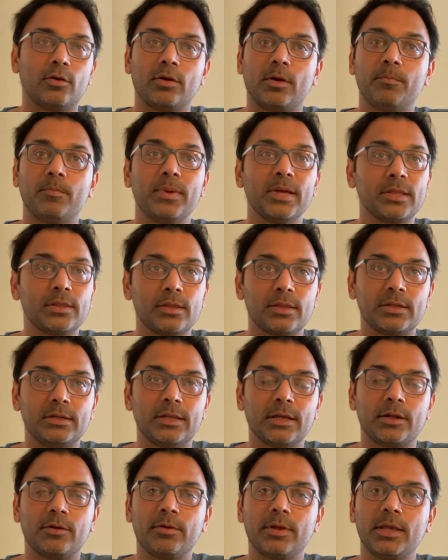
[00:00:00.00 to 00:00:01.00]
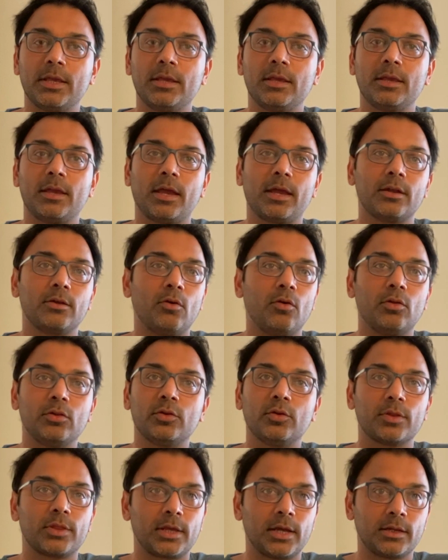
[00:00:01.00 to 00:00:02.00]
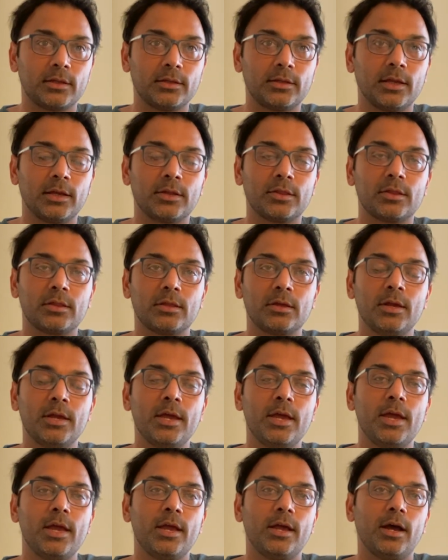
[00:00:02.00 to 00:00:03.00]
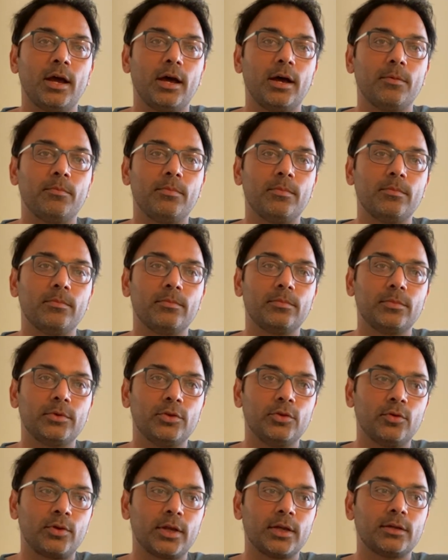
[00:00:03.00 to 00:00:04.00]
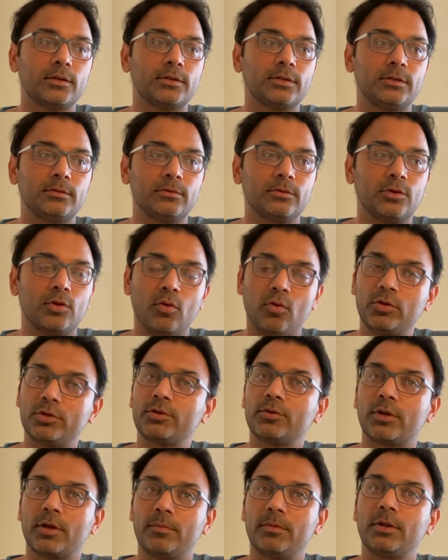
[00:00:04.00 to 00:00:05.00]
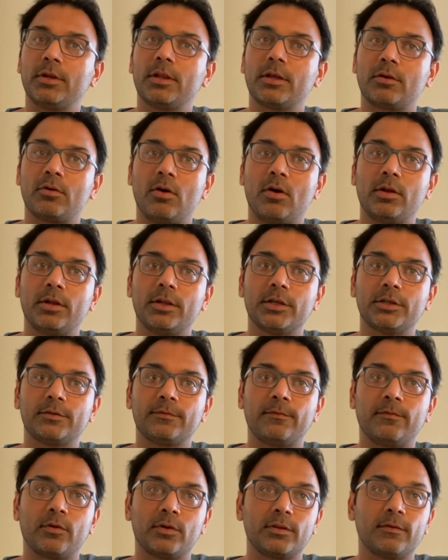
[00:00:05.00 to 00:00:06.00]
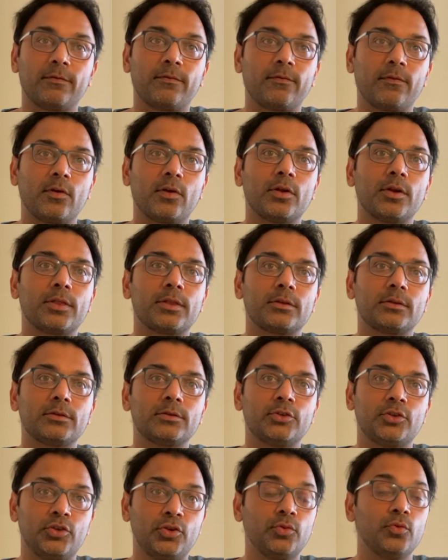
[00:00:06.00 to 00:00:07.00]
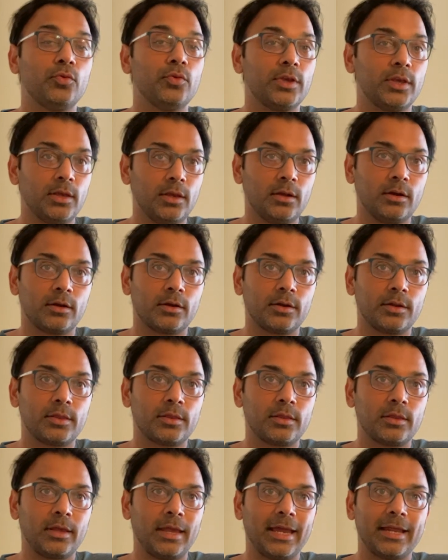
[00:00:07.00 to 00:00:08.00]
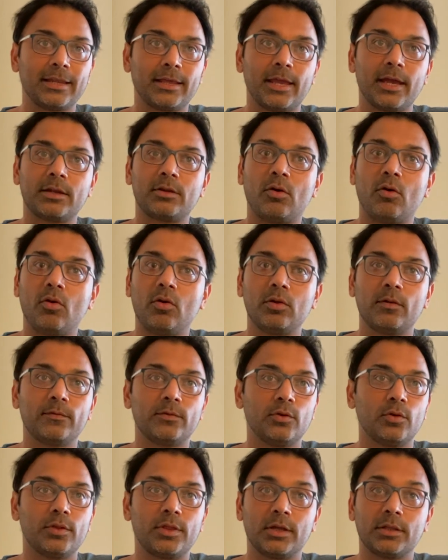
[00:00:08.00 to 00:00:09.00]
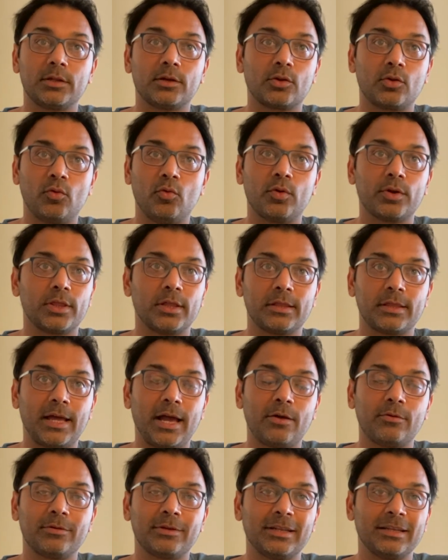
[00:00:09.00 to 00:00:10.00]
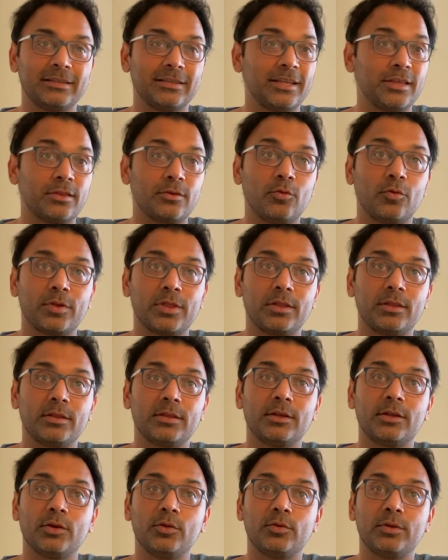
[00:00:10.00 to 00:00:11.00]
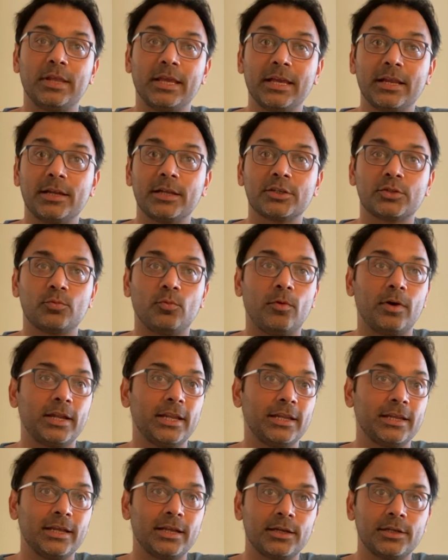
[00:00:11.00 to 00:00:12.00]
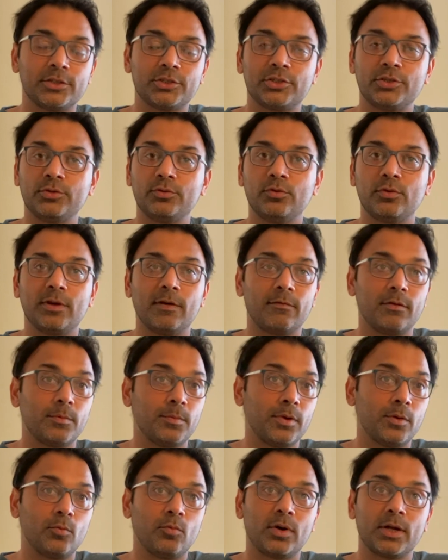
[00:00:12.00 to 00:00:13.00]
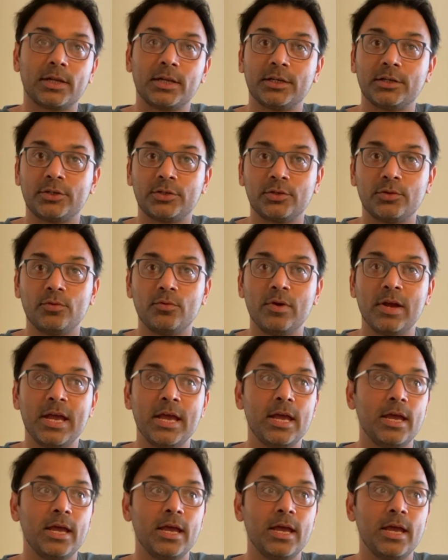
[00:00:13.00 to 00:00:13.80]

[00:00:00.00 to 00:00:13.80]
business degree and all those kind of things. You can go to community college for the first 2 years and get all of those other courses out. These courses include English 1 and English 2, Government 1 and 2,